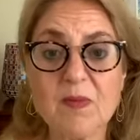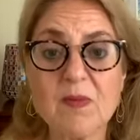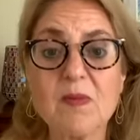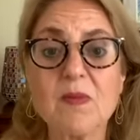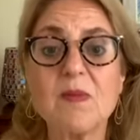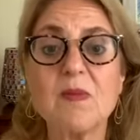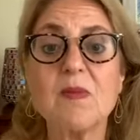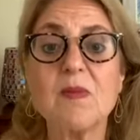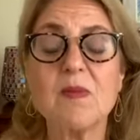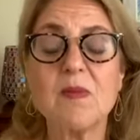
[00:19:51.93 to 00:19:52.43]

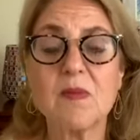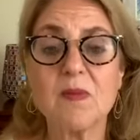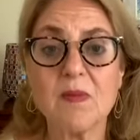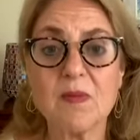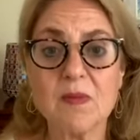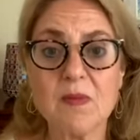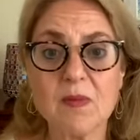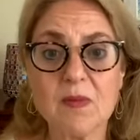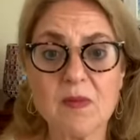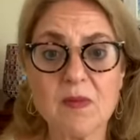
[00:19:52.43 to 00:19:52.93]

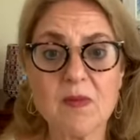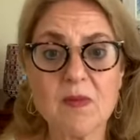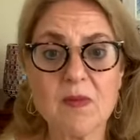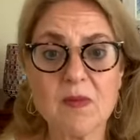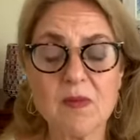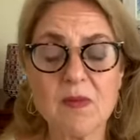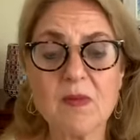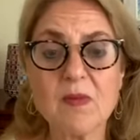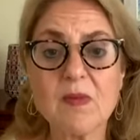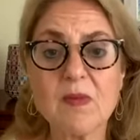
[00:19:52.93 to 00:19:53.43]

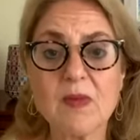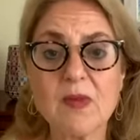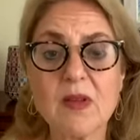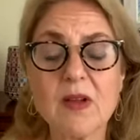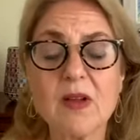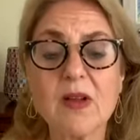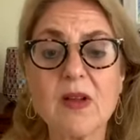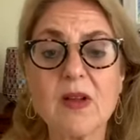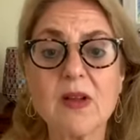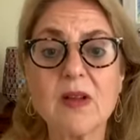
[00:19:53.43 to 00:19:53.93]

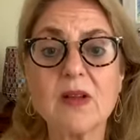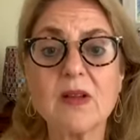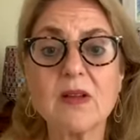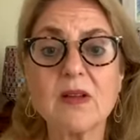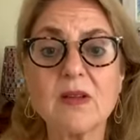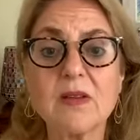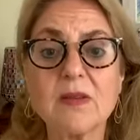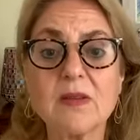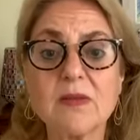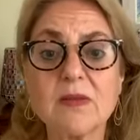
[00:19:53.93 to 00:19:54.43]

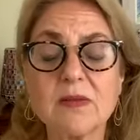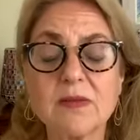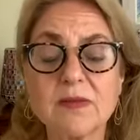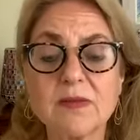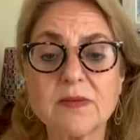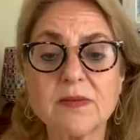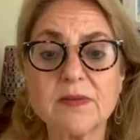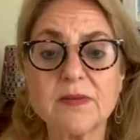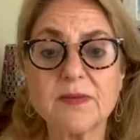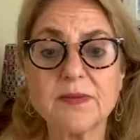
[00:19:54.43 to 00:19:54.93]

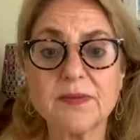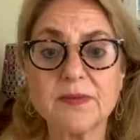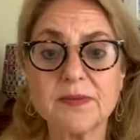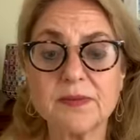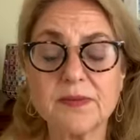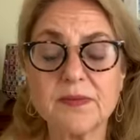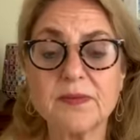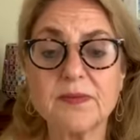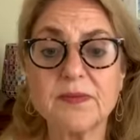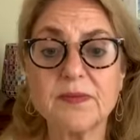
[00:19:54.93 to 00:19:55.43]

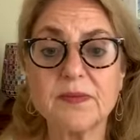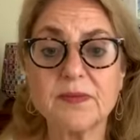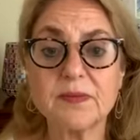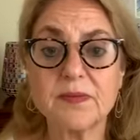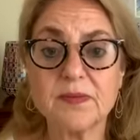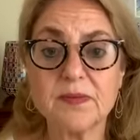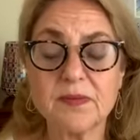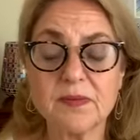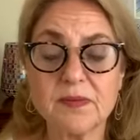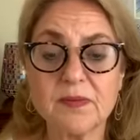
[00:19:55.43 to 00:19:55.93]

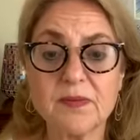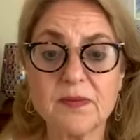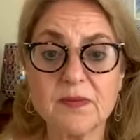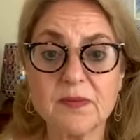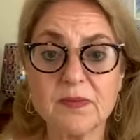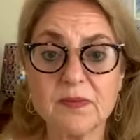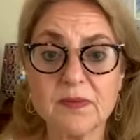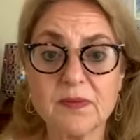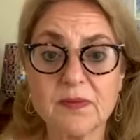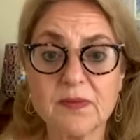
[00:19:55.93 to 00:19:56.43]

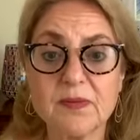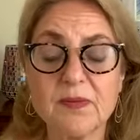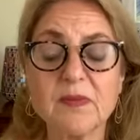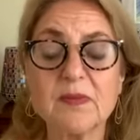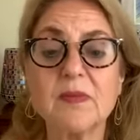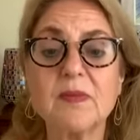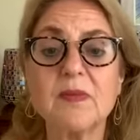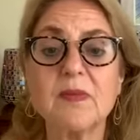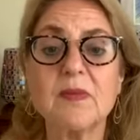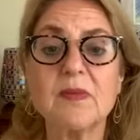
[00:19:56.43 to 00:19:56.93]

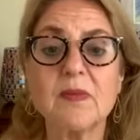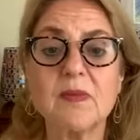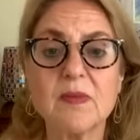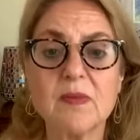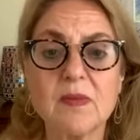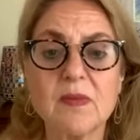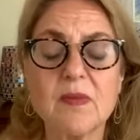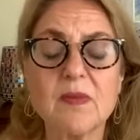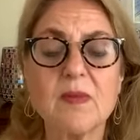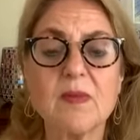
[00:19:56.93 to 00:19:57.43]

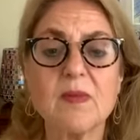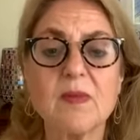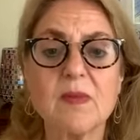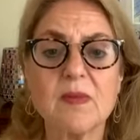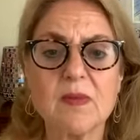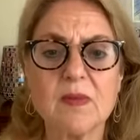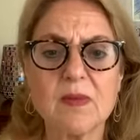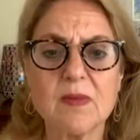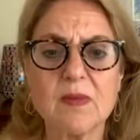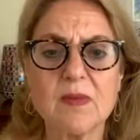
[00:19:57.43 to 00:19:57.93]

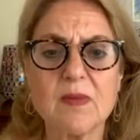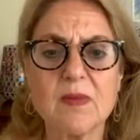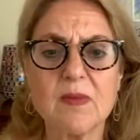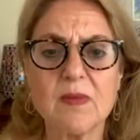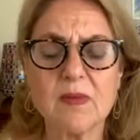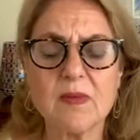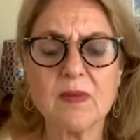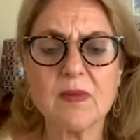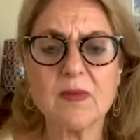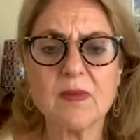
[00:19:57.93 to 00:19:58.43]

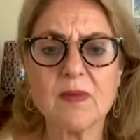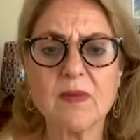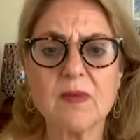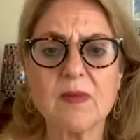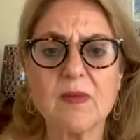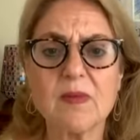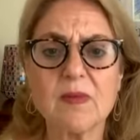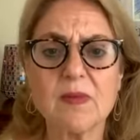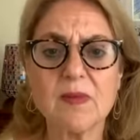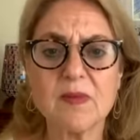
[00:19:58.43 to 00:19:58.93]

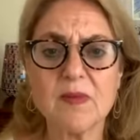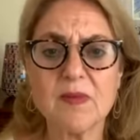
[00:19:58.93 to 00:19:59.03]
No words are spoken by the person on screen.